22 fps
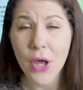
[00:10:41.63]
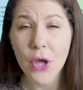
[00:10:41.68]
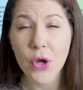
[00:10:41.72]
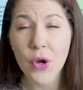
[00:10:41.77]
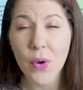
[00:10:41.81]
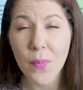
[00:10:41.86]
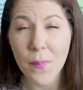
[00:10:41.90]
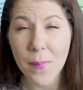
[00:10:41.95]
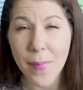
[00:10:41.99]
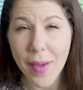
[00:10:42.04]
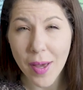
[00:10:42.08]

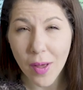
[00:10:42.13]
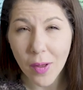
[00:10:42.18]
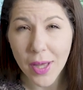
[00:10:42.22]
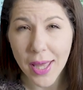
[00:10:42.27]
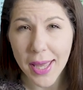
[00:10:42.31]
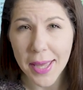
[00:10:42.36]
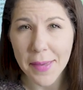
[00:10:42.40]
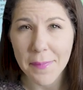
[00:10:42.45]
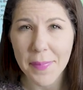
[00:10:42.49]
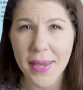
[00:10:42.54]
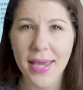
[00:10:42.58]
your mail
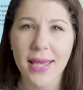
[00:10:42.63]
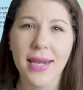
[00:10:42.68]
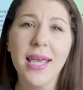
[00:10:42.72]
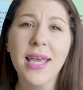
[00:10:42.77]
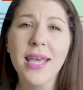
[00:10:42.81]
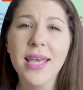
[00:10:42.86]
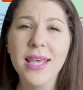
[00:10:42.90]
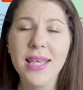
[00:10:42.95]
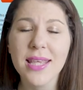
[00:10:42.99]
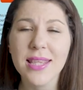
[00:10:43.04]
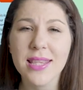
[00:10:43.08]
campaign
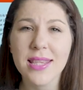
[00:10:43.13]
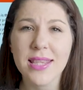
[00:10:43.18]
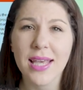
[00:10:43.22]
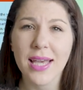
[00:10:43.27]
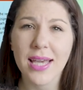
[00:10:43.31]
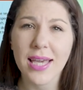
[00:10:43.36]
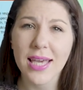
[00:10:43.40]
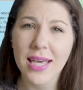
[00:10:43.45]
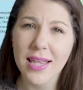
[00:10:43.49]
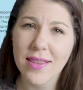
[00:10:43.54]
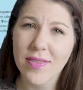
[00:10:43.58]
is to
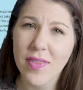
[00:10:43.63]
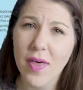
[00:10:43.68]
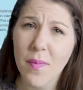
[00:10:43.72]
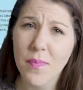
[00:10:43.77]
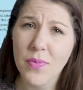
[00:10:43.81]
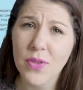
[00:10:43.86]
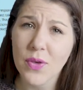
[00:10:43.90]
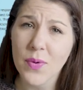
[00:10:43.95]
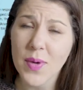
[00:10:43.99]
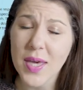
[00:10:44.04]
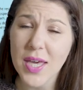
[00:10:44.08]
get them
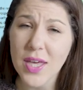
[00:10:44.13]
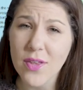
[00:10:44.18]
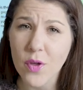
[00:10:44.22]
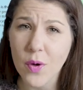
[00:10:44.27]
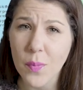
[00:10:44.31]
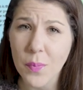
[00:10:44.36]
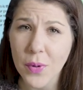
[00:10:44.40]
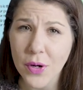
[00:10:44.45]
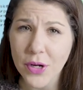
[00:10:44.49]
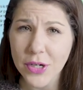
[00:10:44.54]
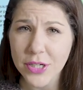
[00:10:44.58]
to either
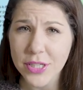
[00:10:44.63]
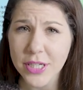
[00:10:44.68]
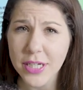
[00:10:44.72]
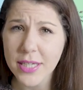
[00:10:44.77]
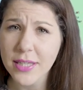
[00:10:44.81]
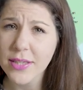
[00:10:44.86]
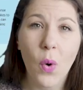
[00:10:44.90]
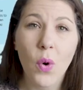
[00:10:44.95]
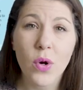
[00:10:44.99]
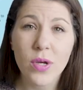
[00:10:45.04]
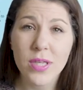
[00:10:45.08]

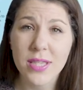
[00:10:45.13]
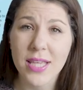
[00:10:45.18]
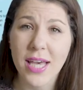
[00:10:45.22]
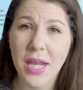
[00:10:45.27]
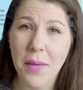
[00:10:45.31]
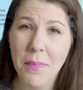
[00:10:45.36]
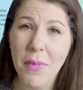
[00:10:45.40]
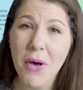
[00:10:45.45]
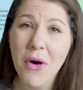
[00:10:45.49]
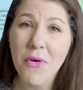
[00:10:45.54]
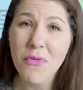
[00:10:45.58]
purchase or set
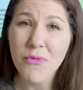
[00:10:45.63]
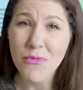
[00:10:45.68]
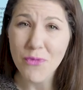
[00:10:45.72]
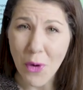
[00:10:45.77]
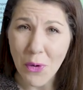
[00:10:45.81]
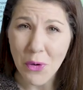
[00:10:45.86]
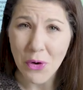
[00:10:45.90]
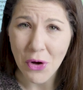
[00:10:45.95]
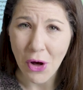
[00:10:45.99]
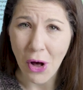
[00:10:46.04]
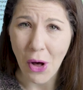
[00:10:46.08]
up a
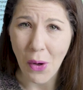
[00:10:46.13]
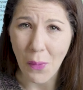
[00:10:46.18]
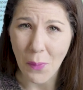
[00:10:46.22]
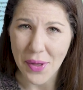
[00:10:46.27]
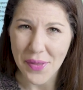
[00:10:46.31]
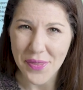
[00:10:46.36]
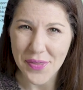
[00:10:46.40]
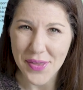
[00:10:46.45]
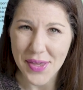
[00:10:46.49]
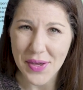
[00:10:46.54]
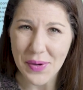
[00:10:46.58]
phone call
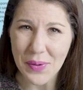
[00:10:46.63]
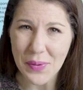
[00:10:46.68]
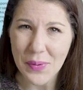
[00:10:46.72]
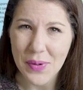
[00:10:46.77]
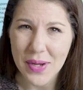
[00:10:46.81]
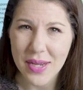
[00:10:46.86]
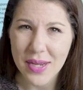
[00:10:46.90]
with you.